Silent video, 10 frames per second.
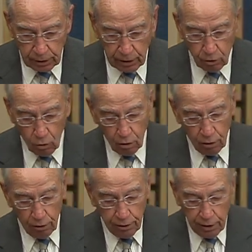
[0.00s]
in
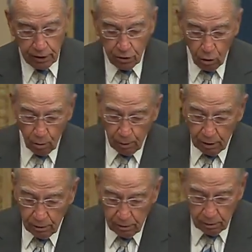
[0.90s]
order to
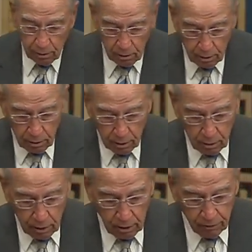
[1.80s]
determine
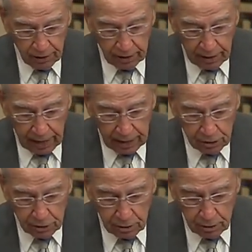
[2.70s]
if any
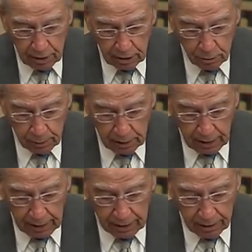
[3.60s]
action has been
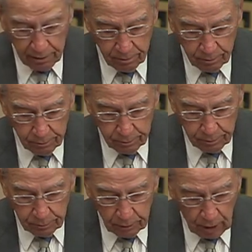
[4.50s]
taken,
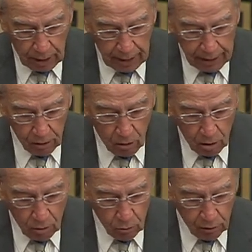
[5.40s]
I,
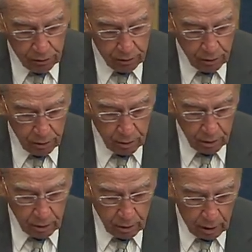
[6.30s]
along with
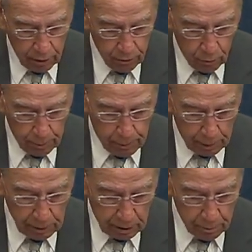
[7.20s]
other
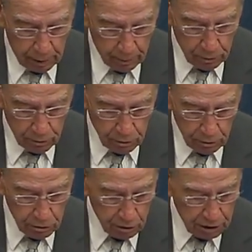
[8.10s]
Republican members of the
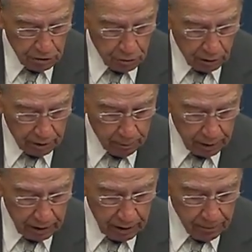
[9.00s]
Judiciary
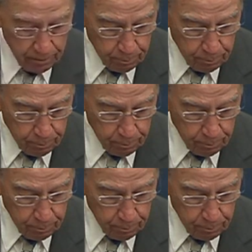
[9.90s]
Committee,